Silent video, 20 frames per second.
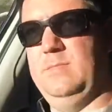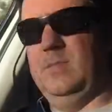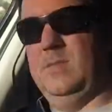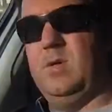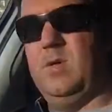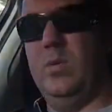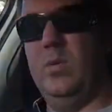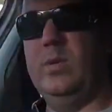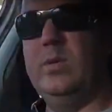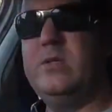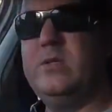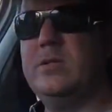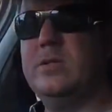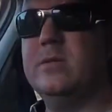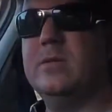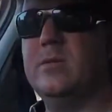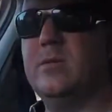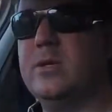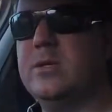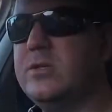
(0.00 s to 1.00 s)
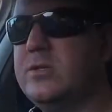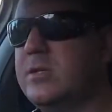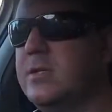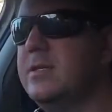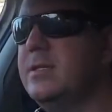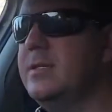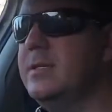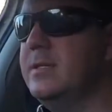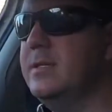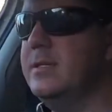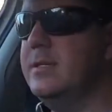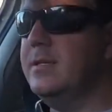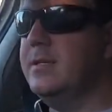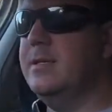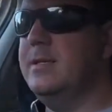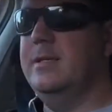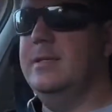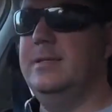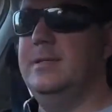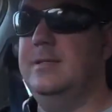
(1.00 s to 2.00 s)
Got windshield
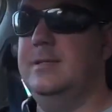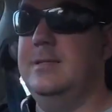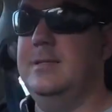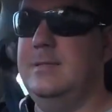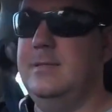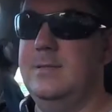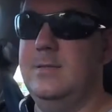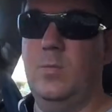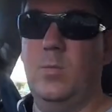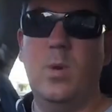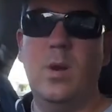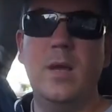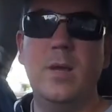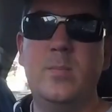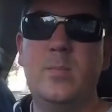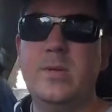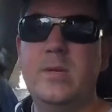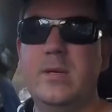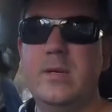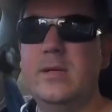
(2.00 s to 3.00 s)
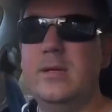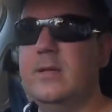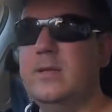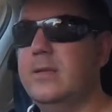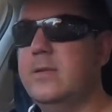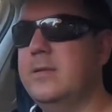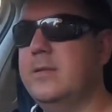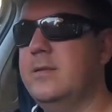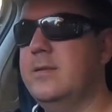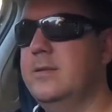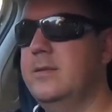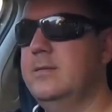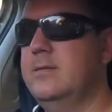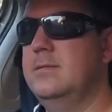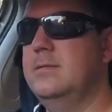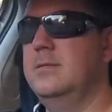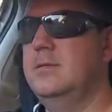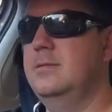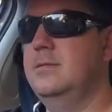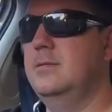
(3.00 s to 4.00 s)
washers, and wipers
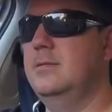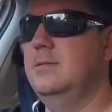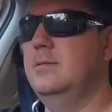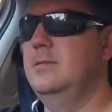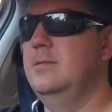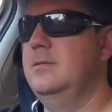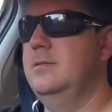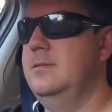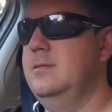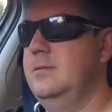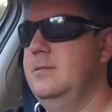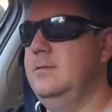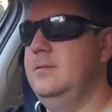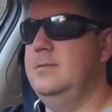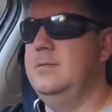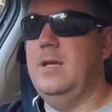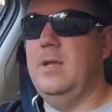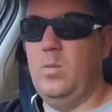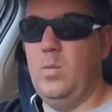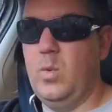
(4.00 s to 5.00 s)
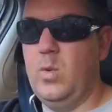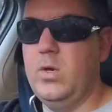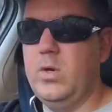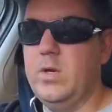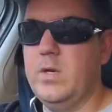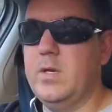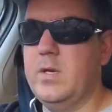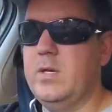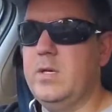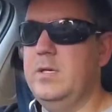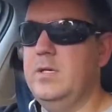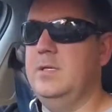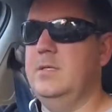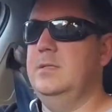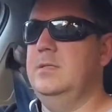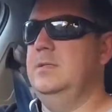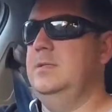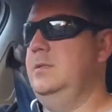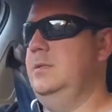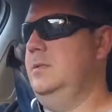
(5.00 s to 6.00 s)
that work.
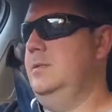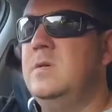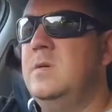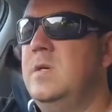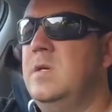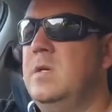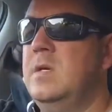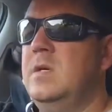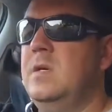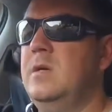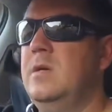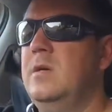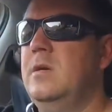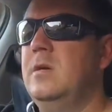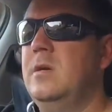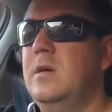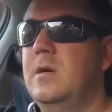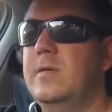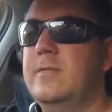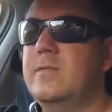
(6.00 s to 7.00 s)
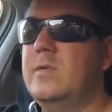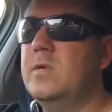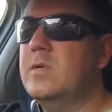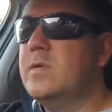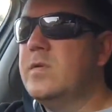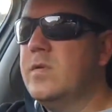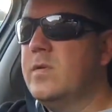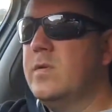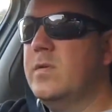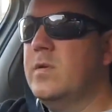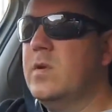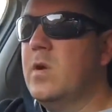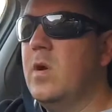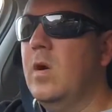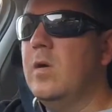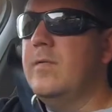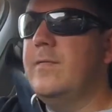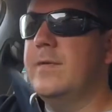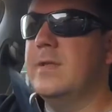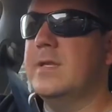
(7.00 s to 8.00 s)
Of course, the
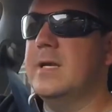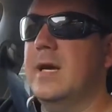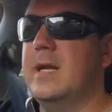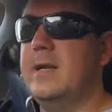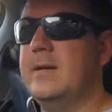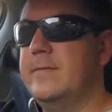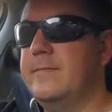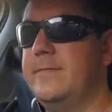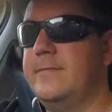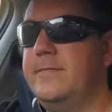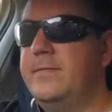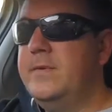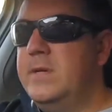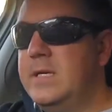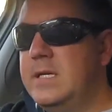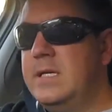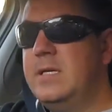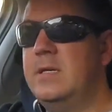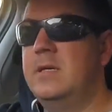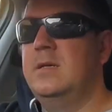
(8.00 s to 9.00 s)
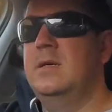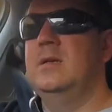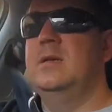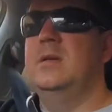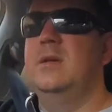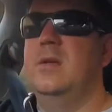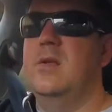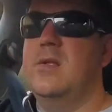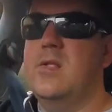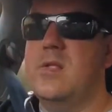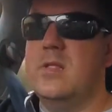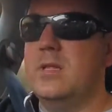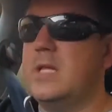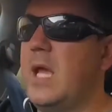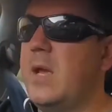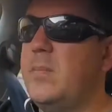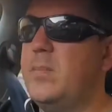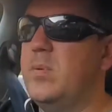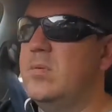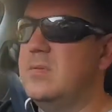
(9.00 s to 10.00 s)
Golf is kind of
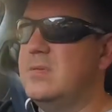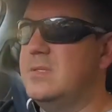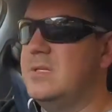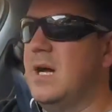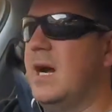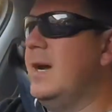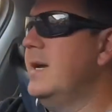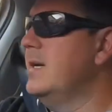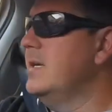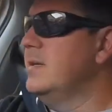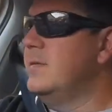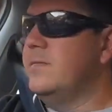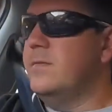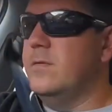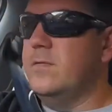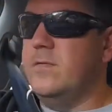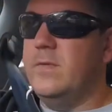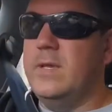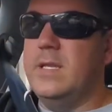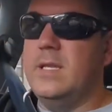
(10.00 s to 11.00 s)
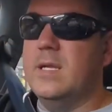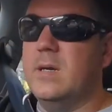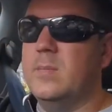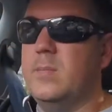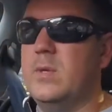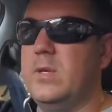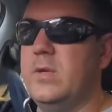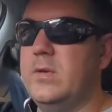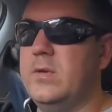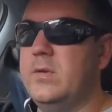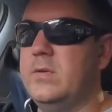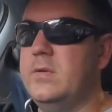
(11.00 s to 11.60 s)
staple diet for VW.